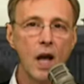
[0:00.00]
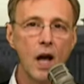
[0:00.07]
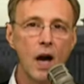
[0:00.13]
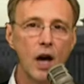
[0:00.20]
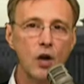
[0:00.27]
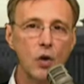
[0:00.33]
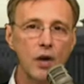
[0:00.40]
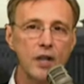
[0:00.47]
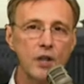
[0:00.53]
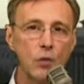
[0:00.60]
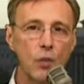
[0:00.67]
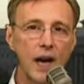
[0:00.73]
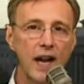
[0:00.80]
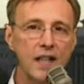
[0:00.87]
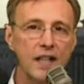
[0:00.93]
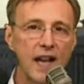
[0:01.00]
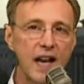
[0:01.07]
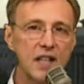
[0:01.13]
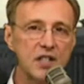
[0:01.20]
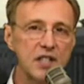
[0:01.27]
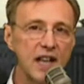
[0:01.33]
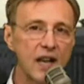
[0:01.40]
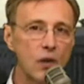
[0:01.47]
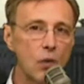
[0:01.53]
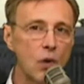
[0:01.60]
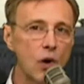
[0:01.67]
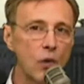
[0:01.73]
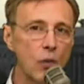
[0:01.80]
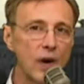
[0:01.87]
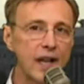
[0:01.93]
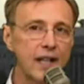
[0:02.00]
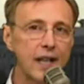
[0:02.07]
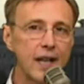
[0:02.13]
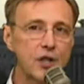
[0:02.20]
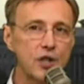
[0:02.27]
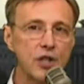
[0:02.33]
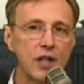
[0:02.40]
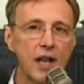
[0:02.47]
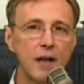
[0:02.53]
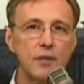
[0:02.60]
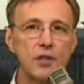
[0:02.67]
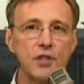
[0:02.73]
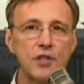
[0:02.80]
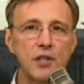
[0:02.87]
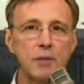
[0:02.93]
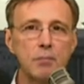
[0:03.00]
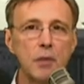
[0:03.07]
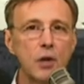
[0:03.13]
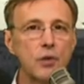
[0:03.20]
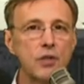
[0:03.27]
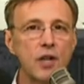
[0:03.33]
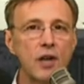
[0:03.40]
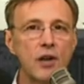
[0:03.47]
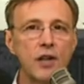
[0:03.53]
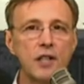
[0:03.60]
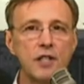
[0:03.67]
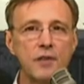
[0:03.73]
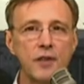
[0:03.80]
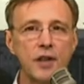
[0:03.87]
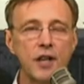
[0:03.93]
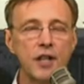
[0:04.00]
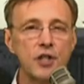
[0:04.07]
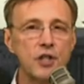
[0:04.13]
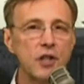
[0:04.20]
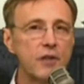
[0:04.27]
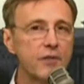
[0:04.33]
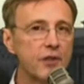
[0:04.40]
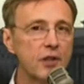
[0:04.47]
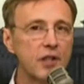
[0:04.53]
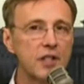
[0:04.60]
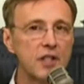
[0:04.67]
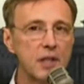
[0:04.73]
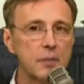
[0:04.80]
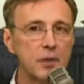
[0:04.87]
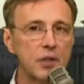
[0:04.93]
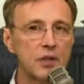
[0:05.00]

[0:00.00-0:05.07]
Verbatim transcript: According to radcast.org, radiation levels in most areas of our nation are fairly typical